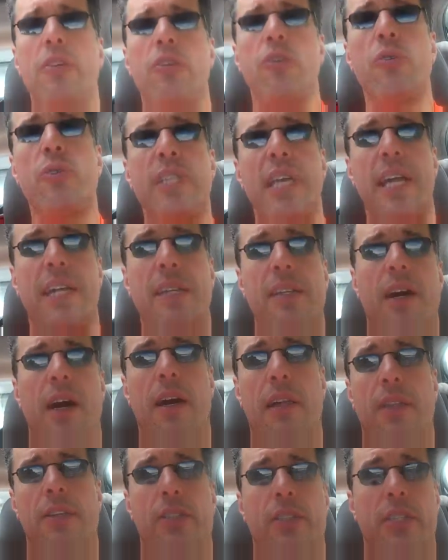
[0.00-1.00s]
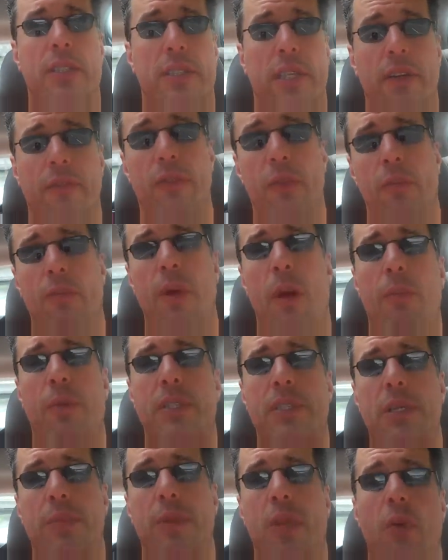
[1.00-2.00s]
new technologies, and if you remember
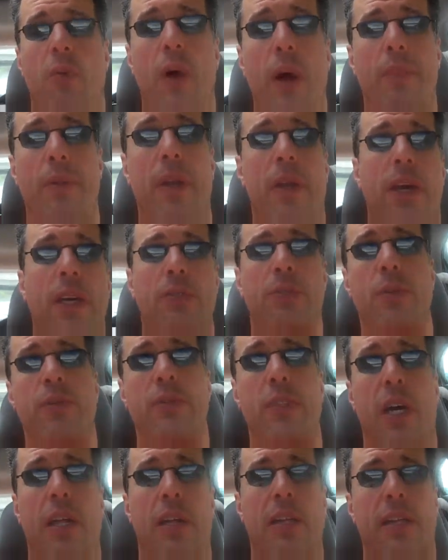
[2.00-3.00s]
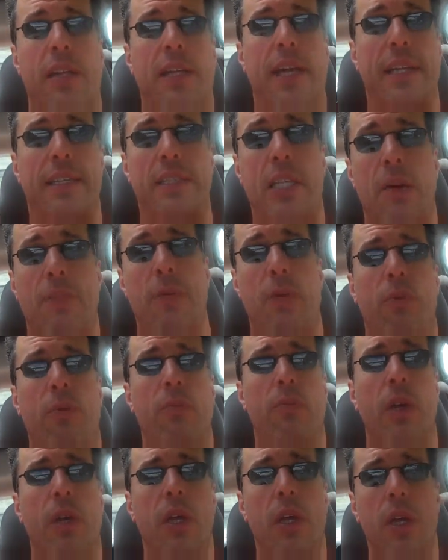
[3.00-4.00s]
some of the webinars we've done in the last couple
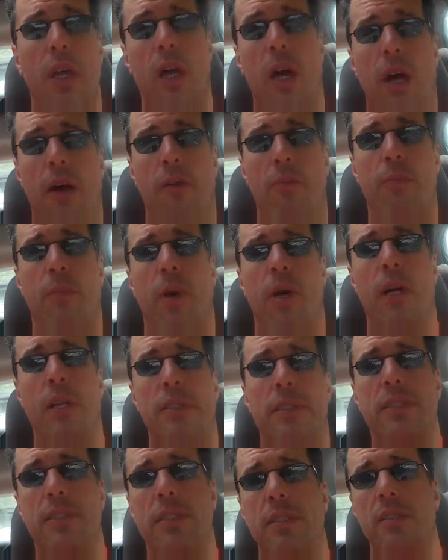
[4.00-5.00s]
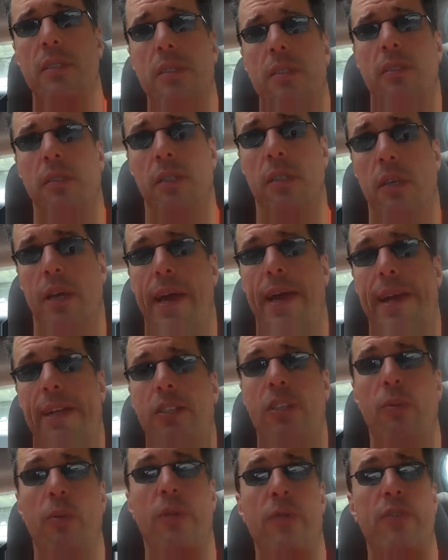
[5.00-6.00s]
of months,
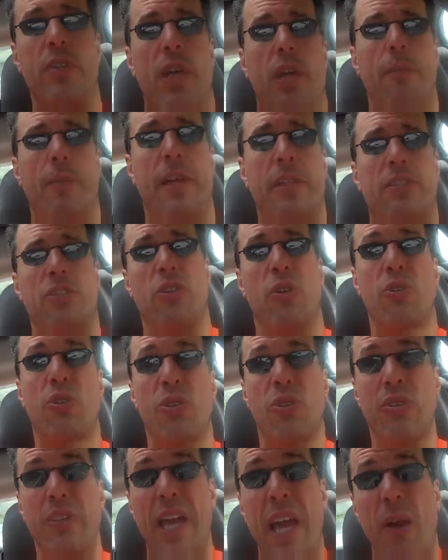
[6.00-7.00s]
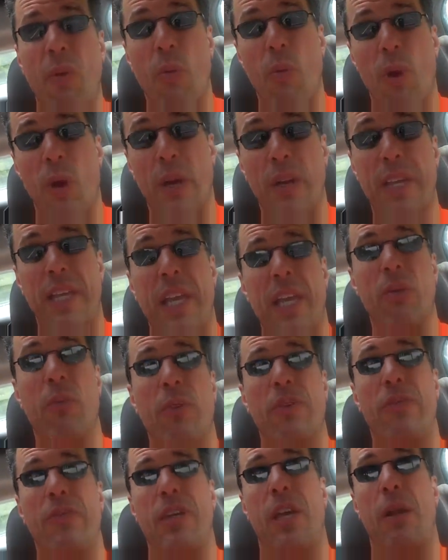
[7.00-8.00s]
actually, we've done about social networking,
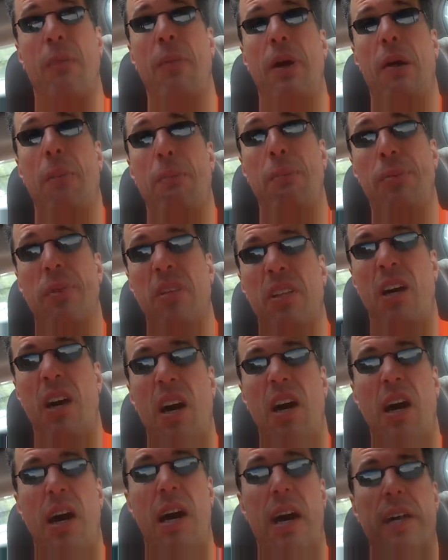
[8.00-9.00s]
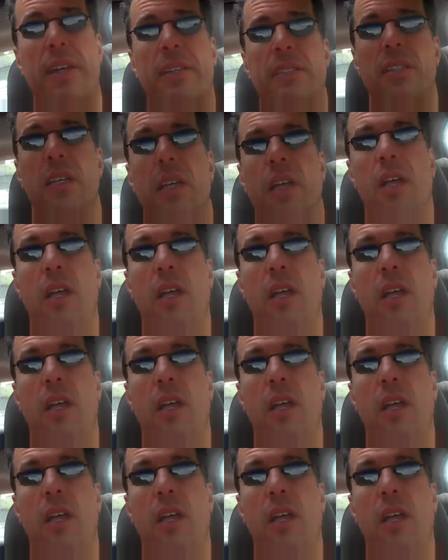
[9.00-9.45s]
we've done about blogs,